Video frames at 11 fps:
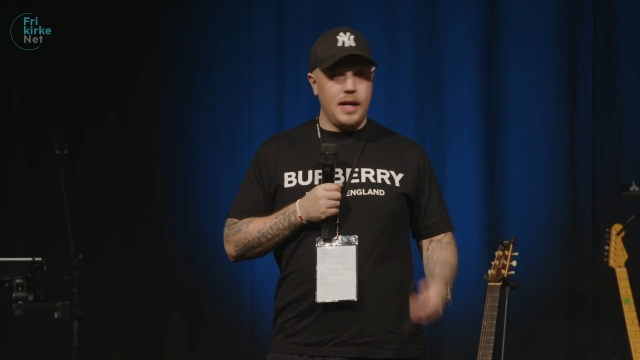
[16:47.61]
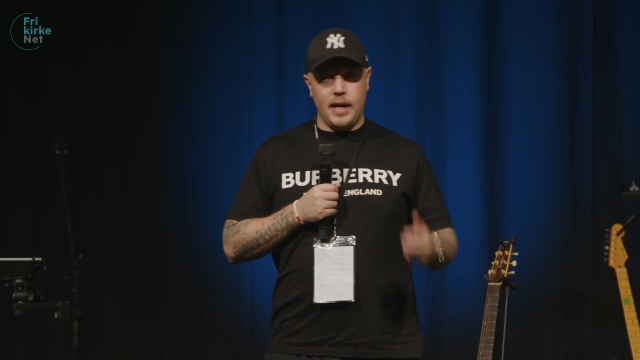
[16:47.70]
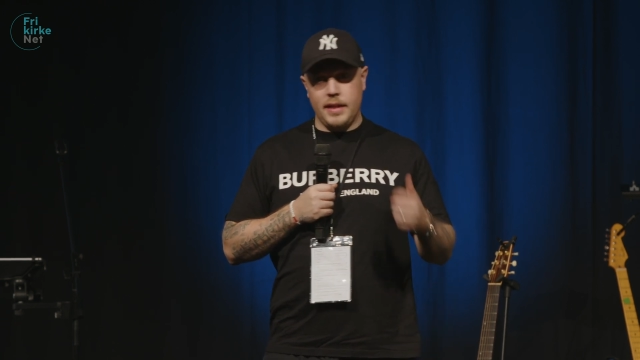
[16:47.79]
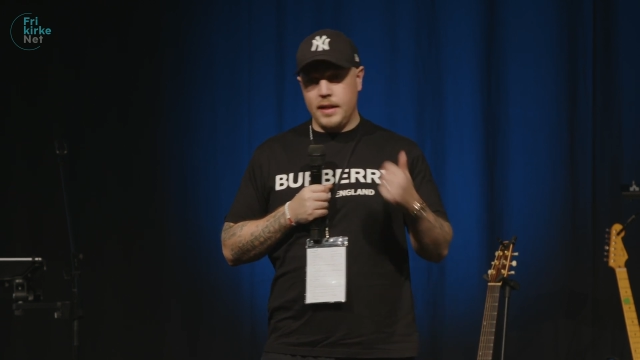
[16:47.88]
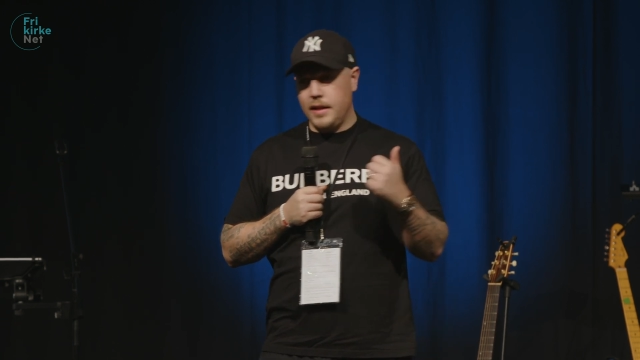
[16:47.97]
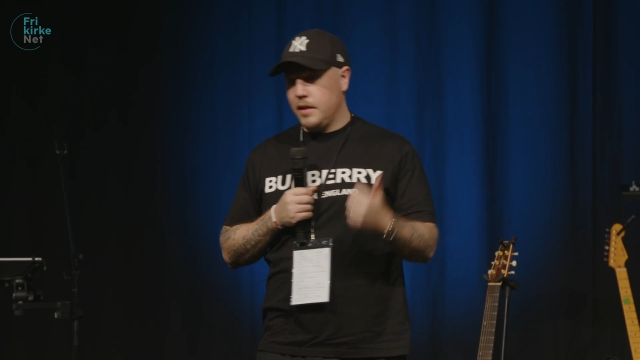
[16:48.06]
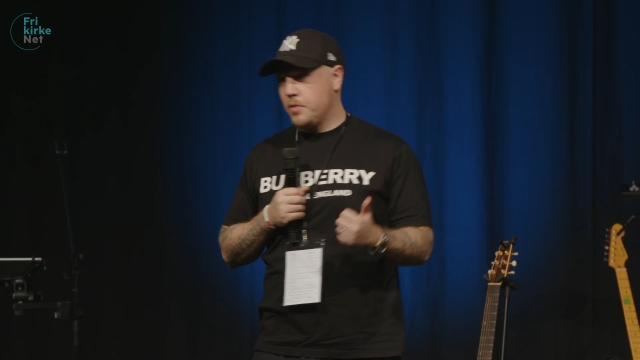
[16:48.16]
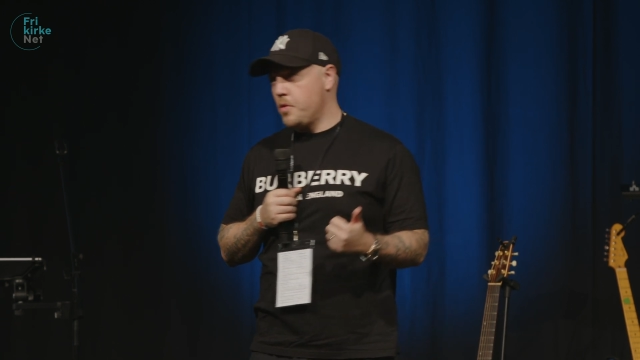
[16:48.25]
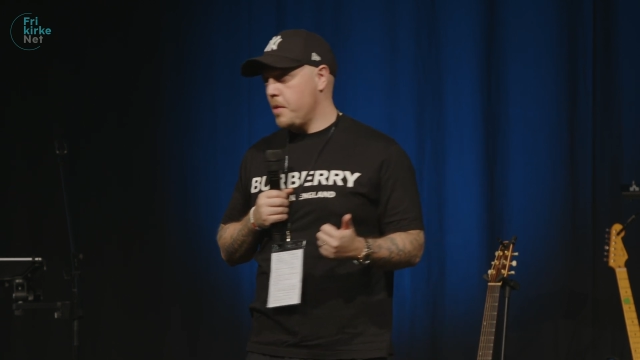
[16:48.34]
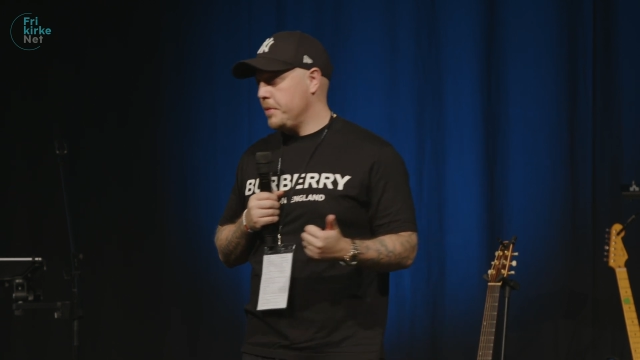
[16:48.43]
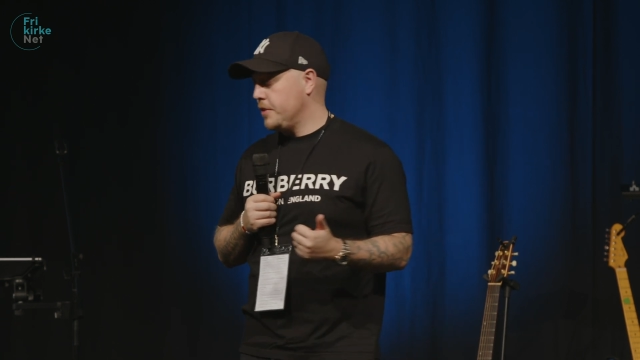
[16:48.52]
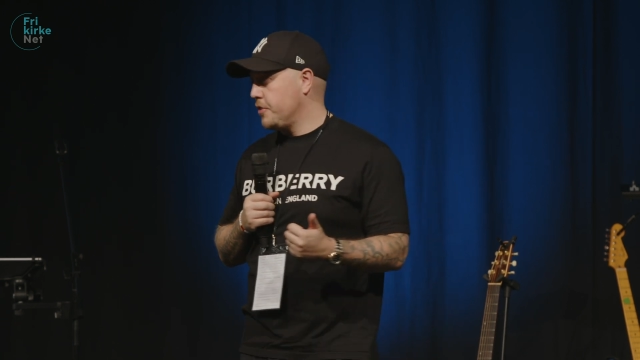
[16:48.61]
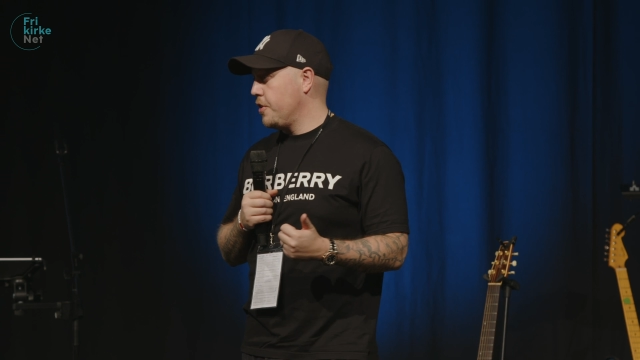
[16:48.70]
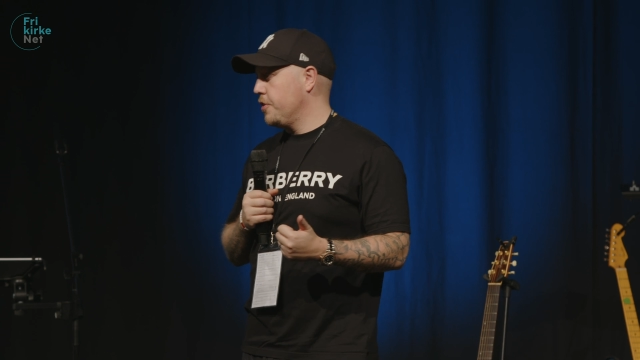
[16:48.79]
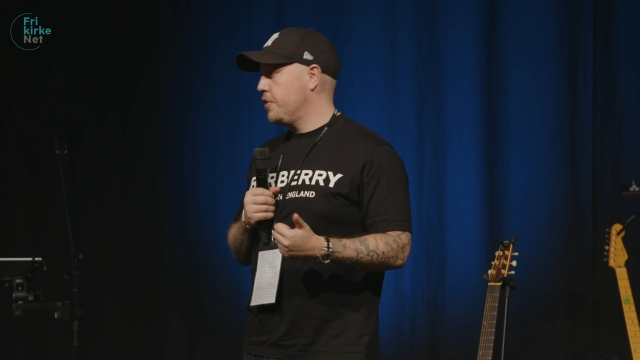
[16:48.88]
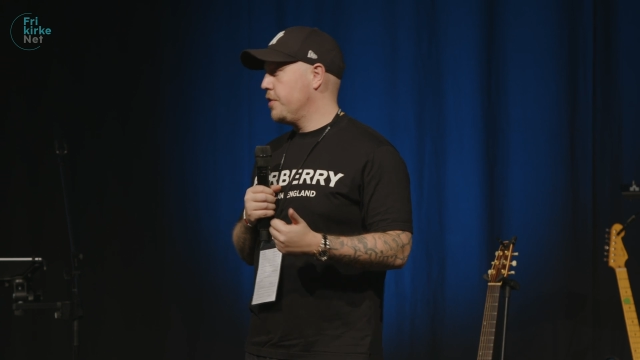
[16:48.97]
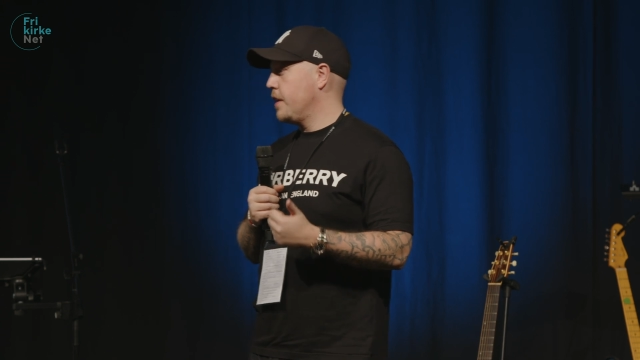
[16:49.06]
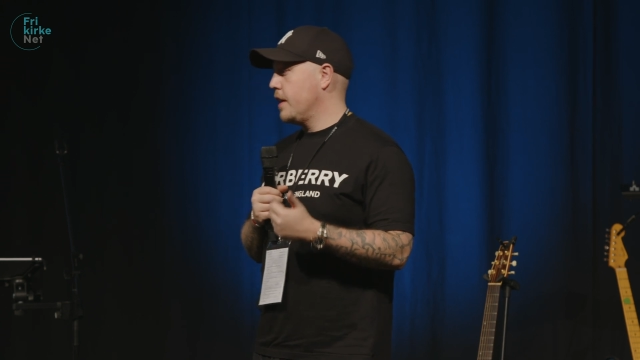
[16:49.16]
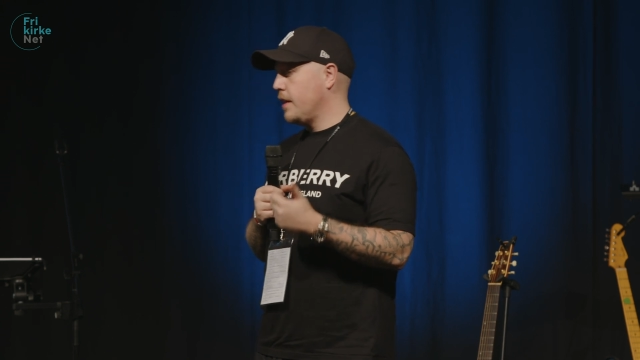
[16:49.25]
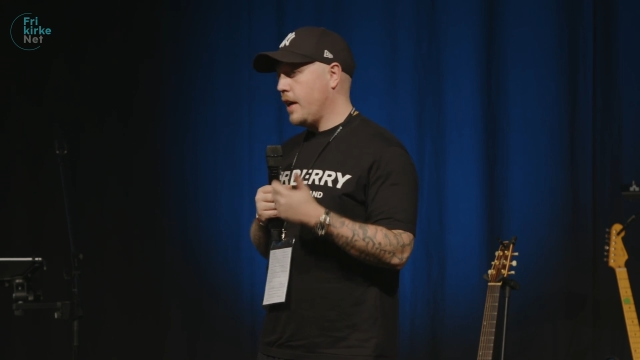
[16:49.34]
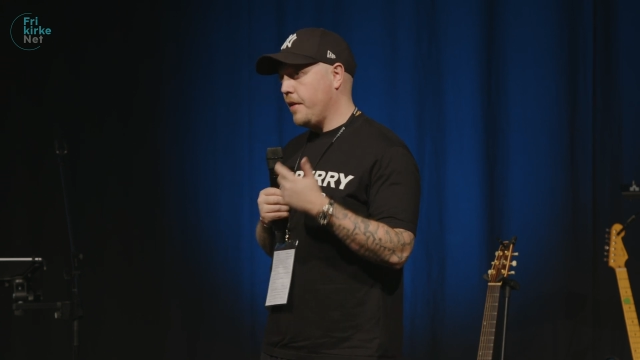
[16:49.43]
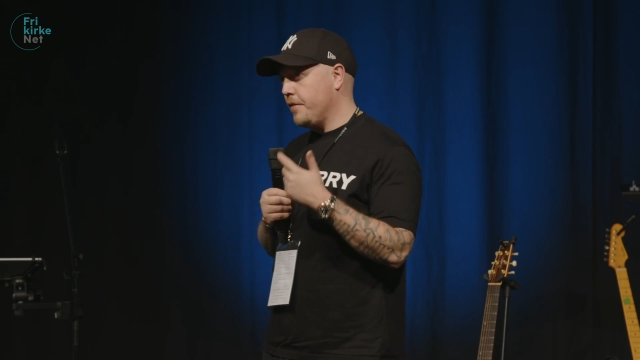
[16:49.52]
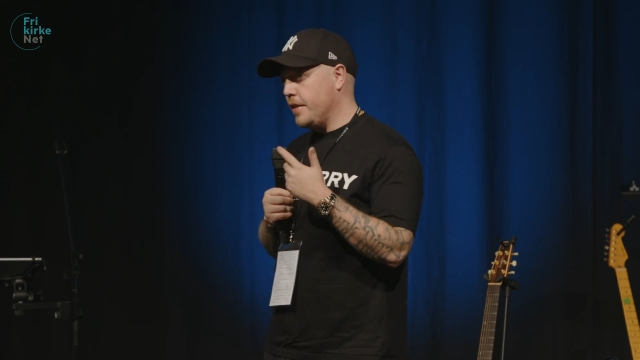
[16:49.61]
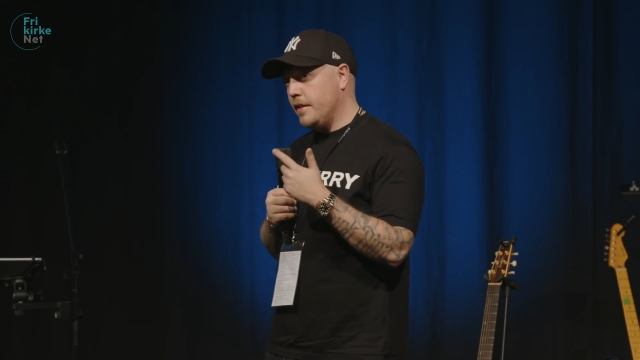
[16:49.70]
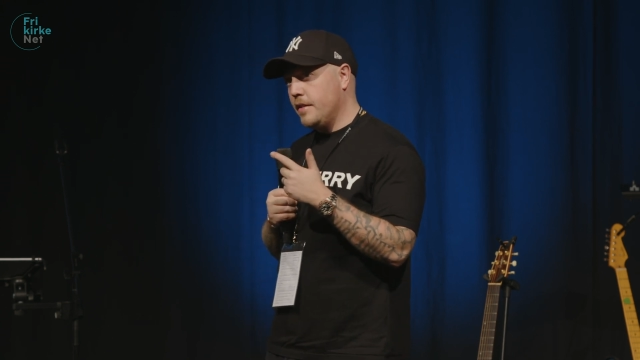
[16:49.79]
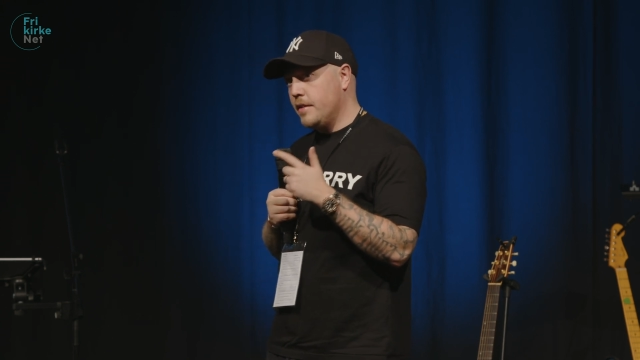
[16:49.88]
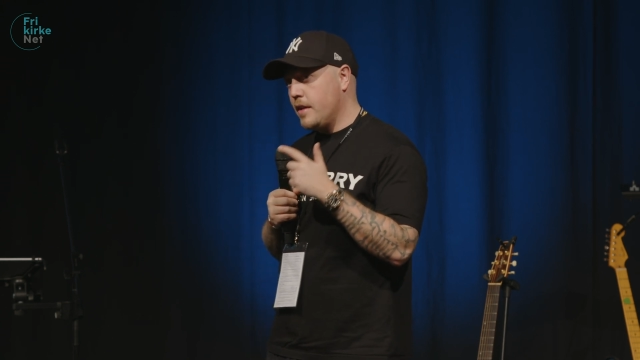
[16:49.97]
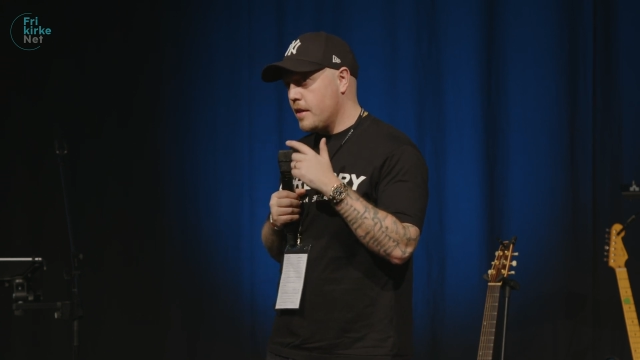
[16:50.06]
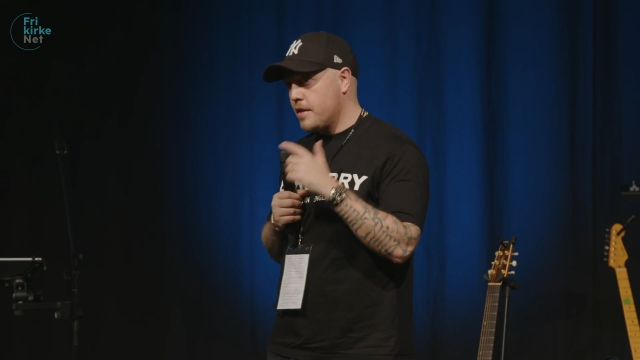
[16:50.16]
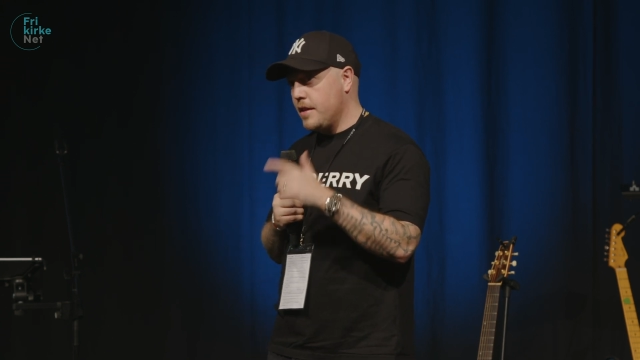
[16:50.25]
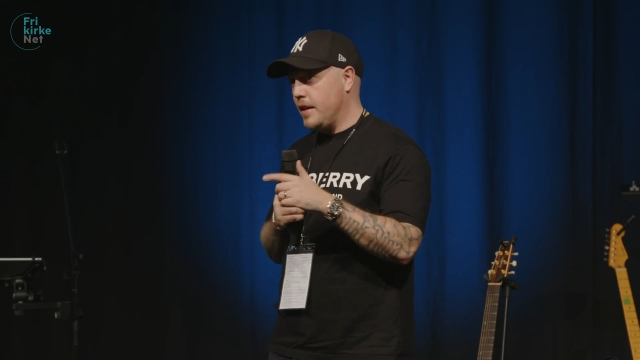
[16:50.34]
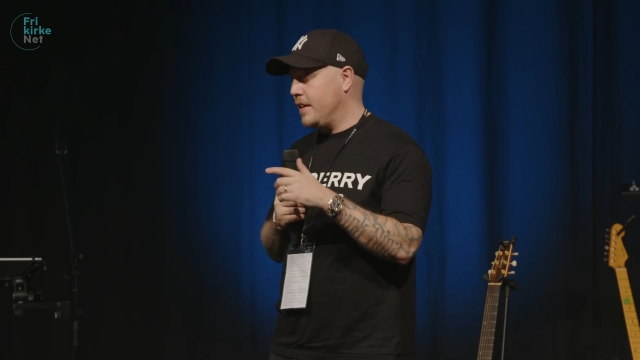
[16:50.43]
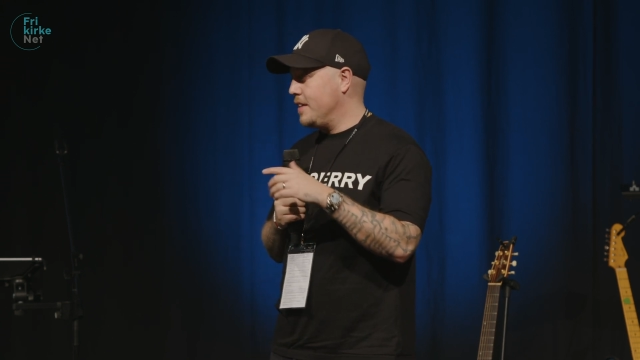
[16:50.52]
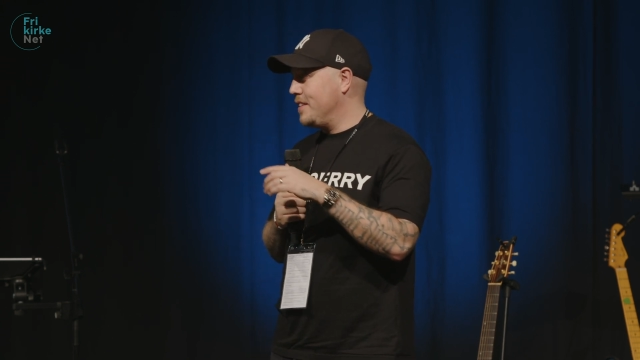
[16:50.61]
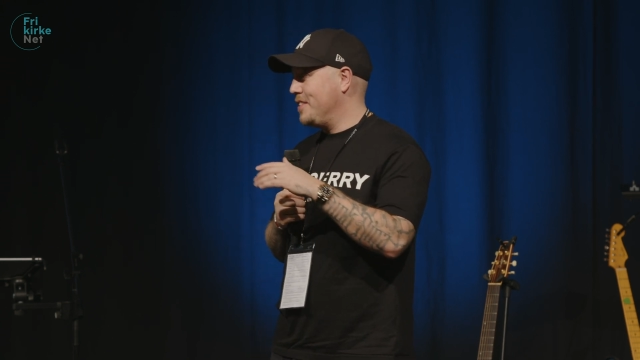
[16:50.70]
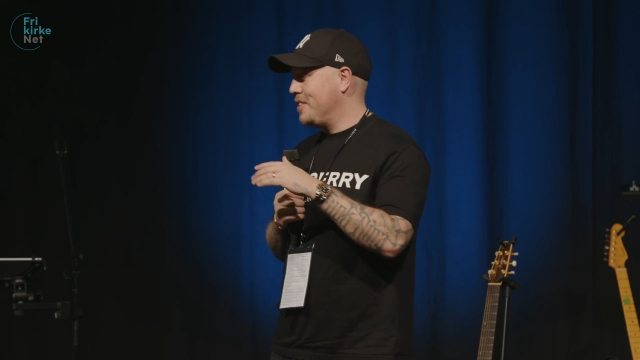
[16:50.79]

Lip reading: I didn't grow up in church. I have nothing, you